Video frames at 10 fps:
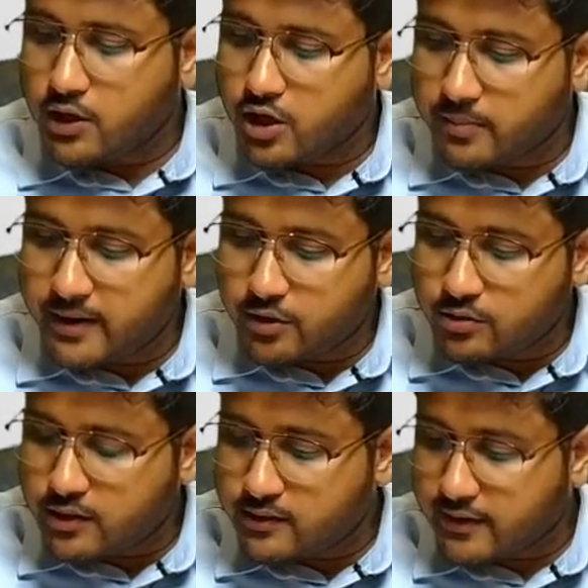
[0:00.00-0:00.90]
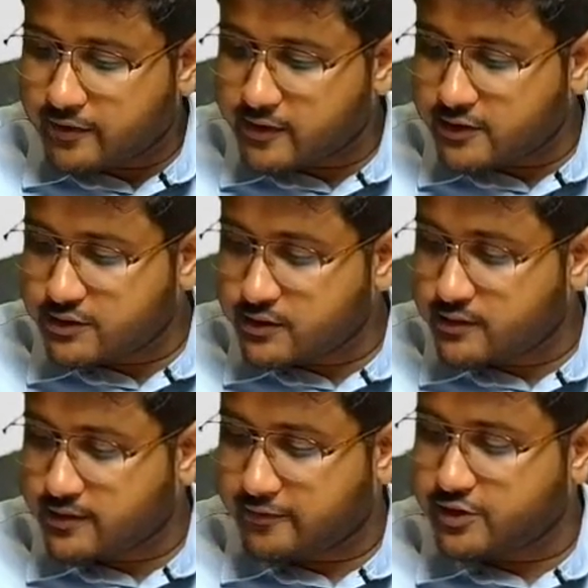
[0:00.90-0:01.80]
Comment on the
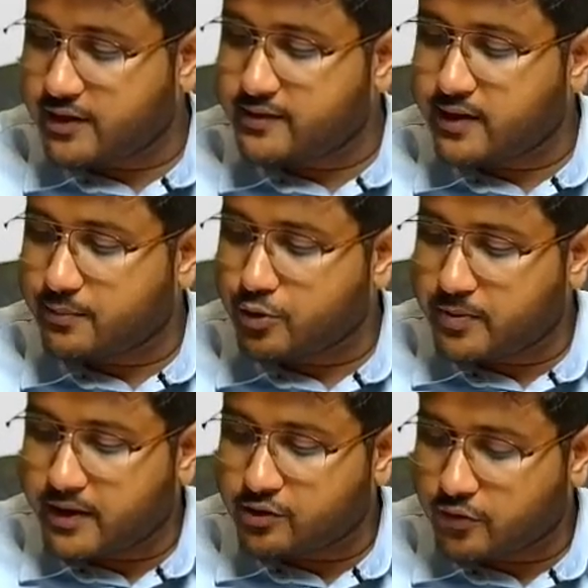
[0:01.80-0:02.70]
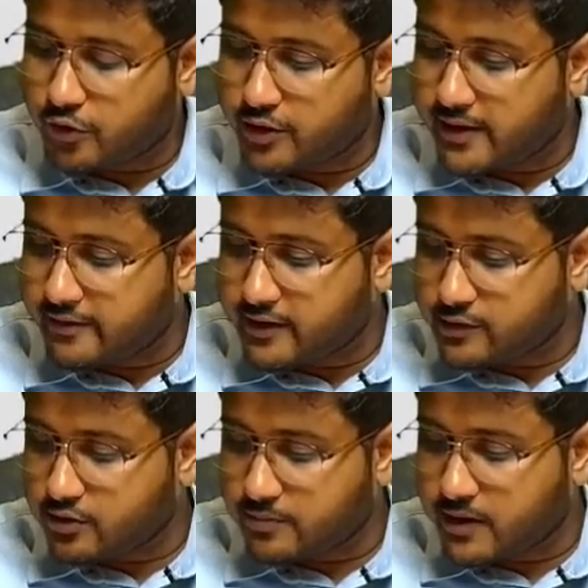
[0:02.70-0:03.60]
sufficiency and appropriateness of audit
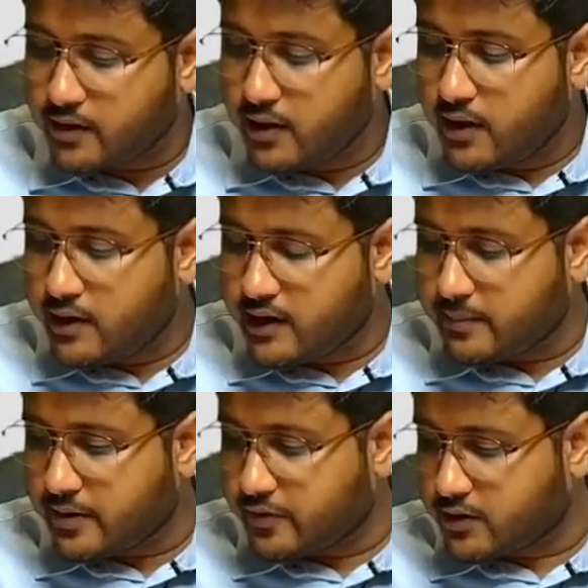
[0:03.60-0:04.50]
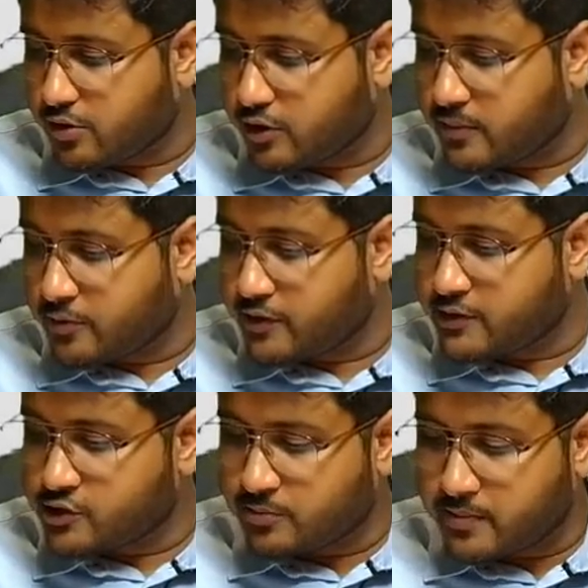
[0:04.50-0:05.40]
evidences obtained. Recommend further audit
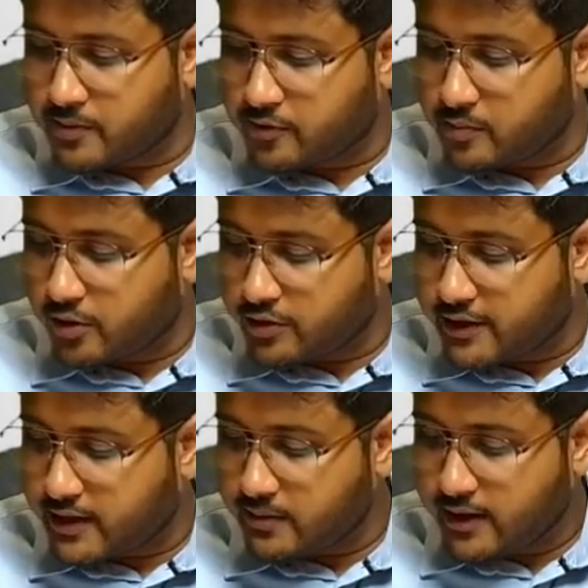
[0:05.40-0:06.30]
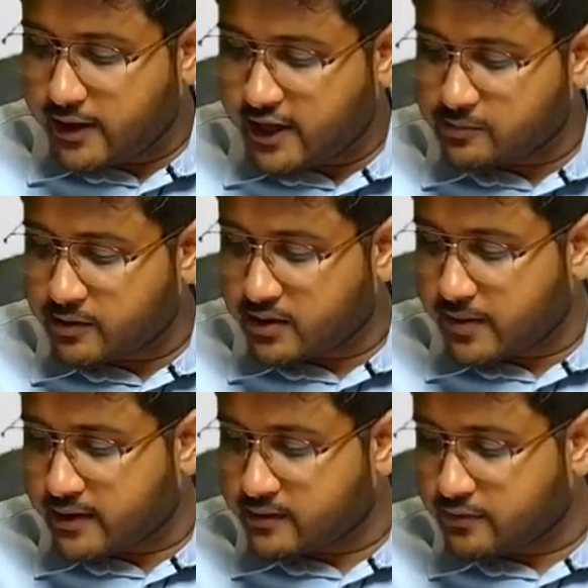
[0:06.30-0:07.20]
procedures to be performed by audit team. Explain the
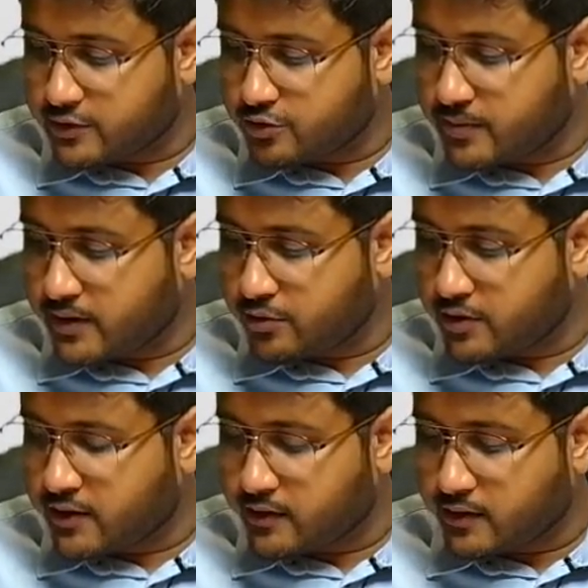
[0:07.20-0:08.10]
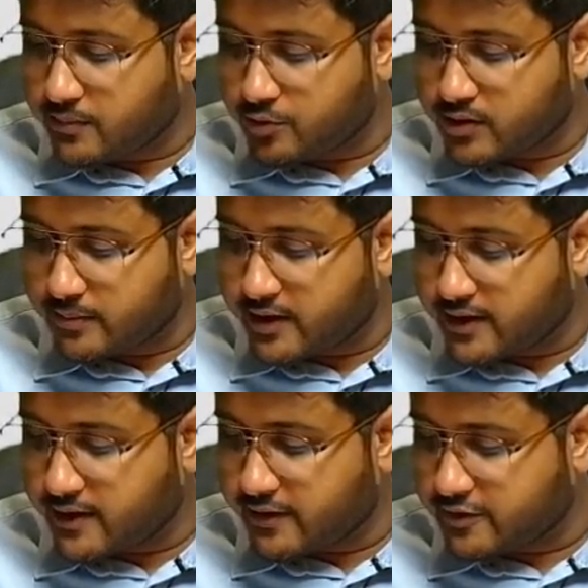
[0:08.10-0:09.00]
matters which should be included in a report
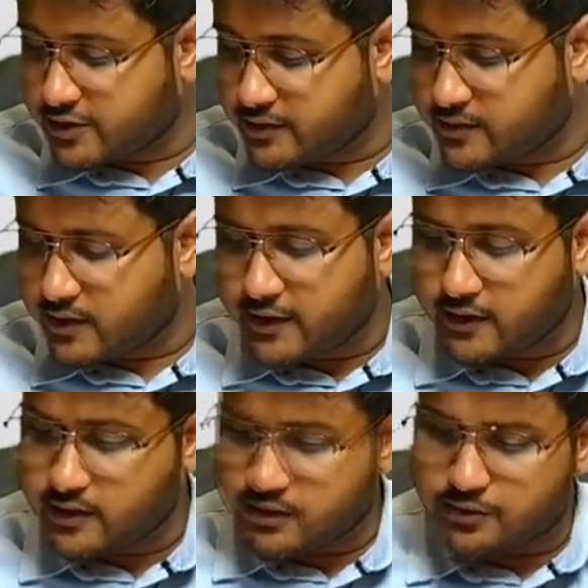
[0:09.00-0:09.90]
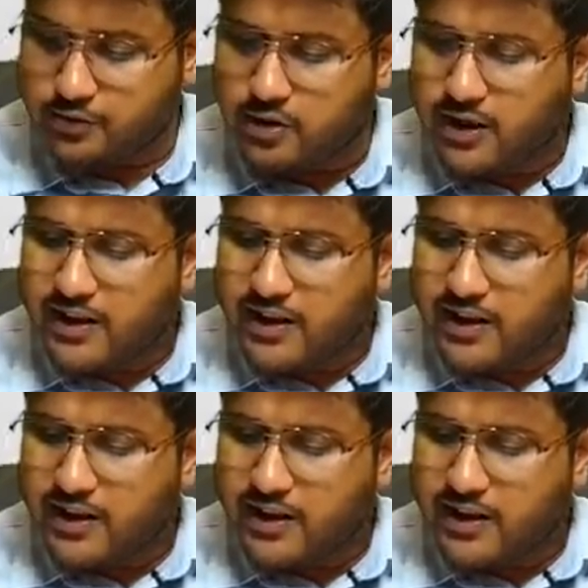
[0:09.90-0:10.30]
communicating deficiencies in internal control.